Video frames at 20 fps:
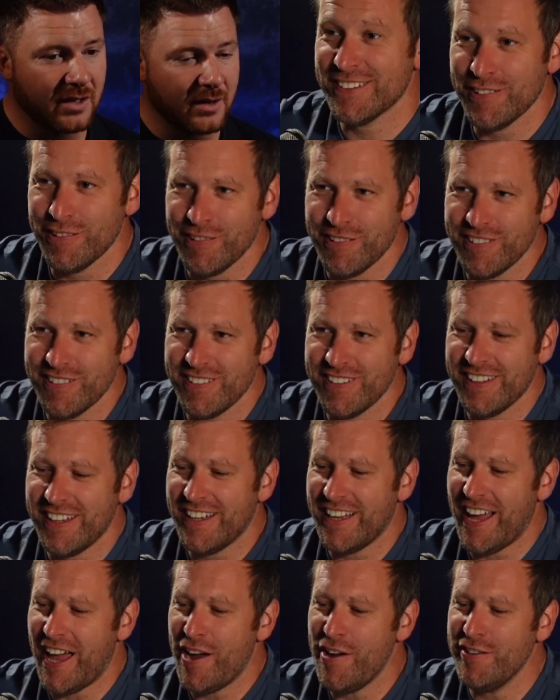So
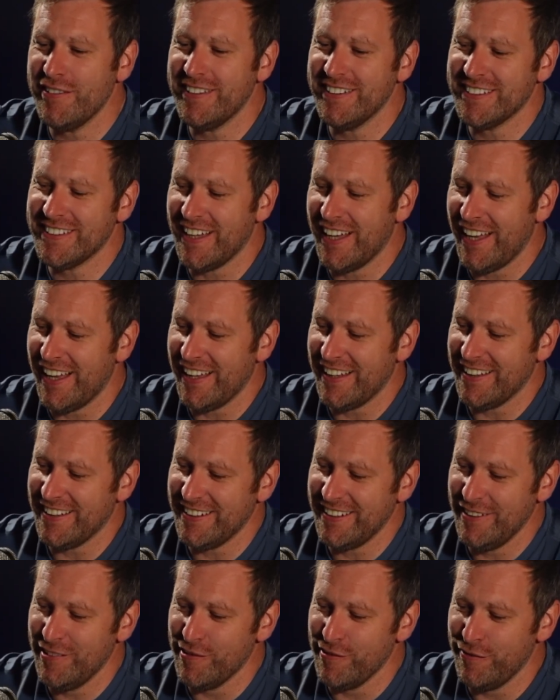how does that,
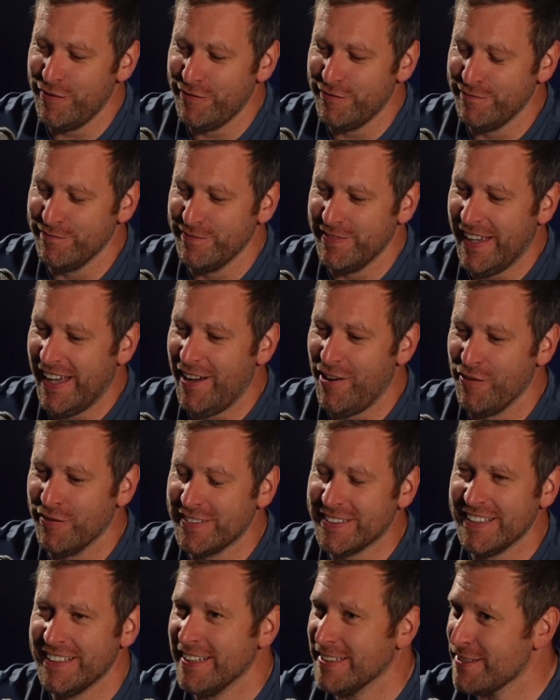that
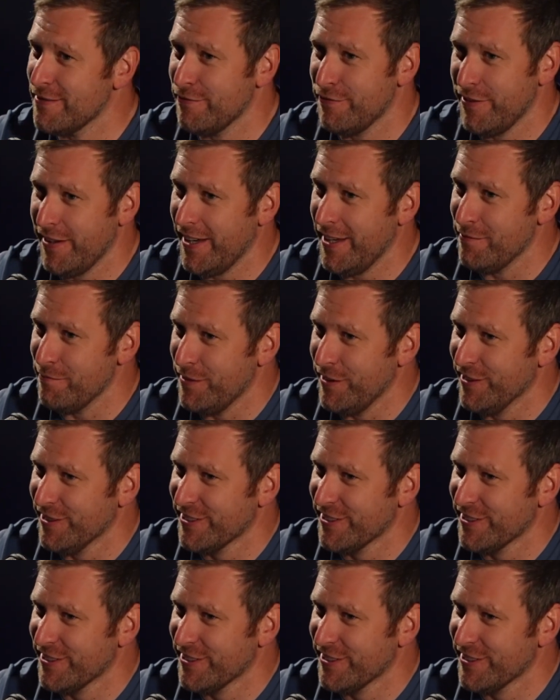obviously doesn't fit in with your